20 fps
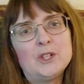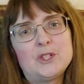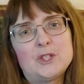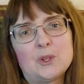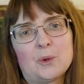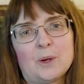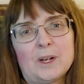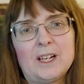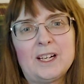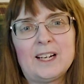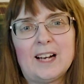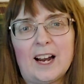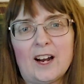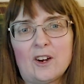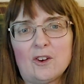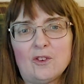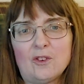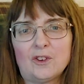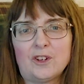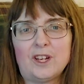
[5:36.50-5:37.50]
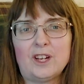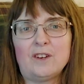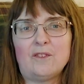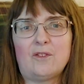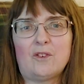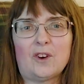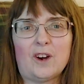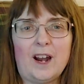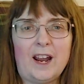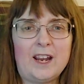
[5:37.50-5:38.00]
Jordan and I are looking
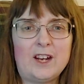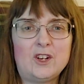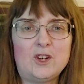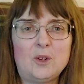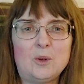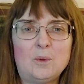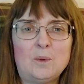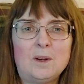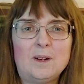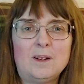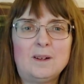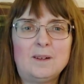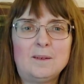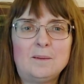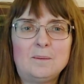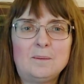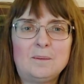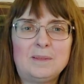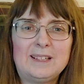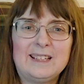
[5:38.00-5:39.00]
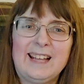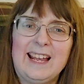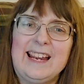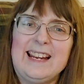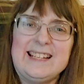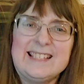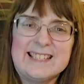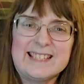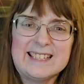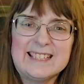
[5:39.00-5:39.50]
for a new
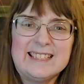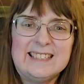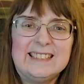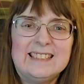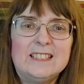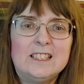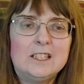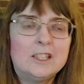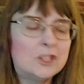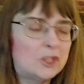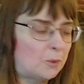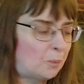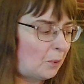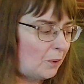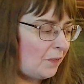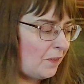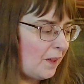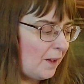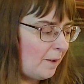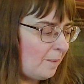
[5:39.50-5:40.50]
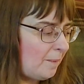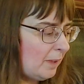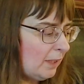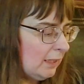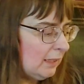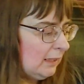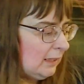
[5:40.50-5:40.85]
place to put them.